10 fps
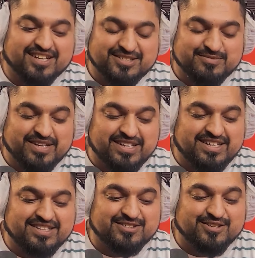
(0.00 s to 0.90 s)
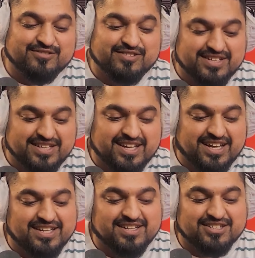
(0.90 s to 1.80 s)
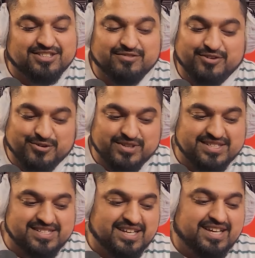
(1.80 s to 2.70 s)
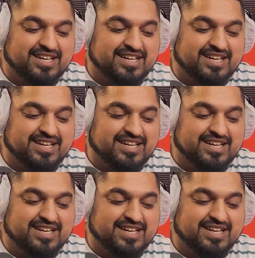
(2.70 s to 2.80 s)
Naqshbandi, Sohrawardi, and Ashrafi orders.